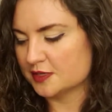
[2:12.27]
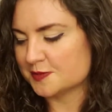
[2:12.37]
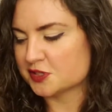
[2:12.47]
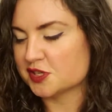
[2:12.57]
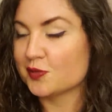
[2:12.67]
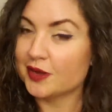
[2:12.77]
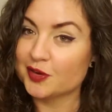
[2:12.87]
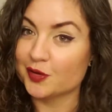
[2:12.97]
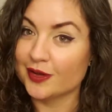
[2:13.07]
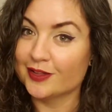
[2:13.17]
especially while you're
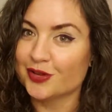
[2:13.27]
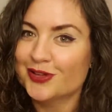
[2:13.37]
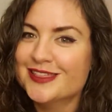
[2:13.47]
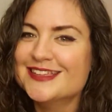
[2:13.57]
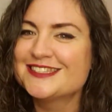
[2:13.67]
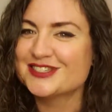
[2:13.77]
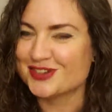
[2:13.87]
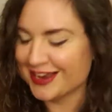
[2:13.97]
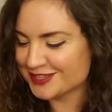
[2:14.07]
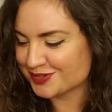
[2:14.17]
going through this
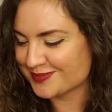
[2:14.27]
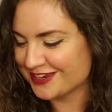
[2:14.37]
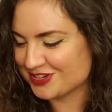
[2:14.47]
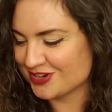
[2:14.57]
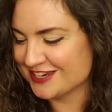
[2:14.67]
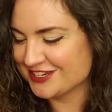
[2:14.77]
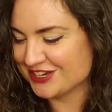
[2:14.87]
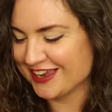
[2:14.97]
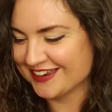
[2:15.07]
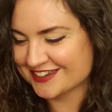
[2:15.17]
transformation and
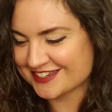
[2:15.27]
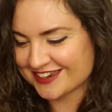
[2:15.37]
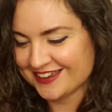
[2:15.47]
change.